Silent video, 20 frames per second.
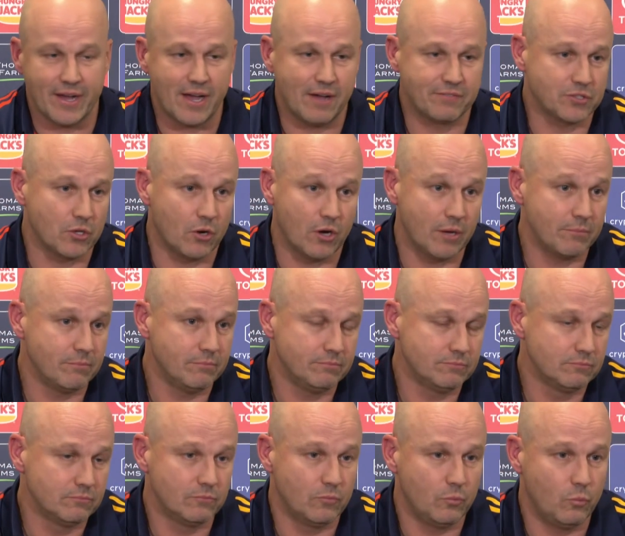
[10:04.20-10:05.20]
half time
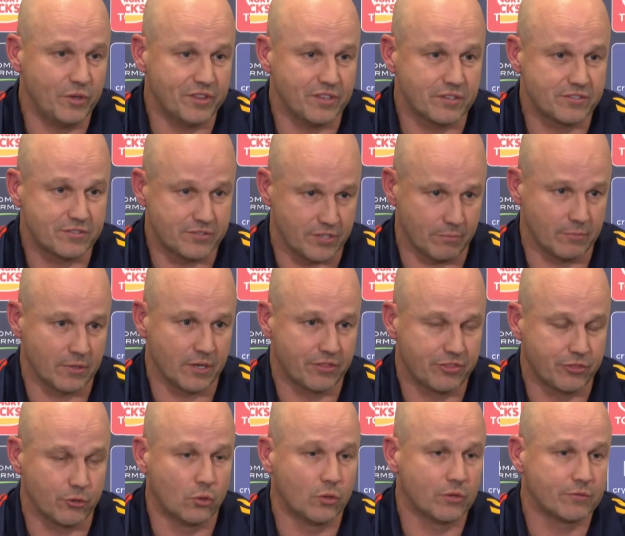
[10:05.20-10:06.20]
with a similar
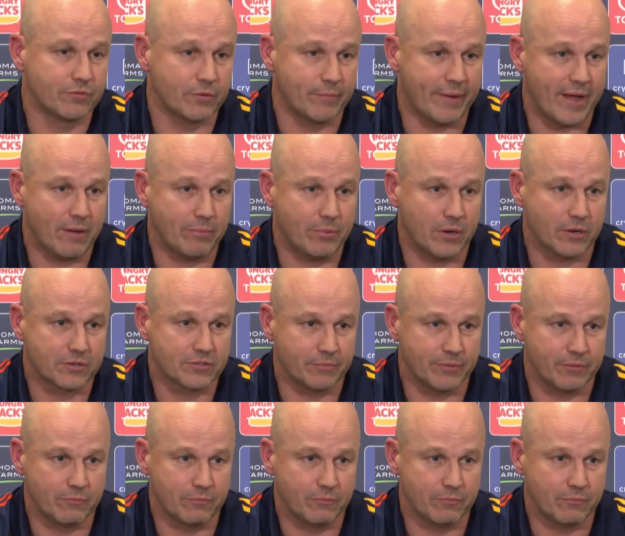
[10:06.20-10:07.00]
thought from our box.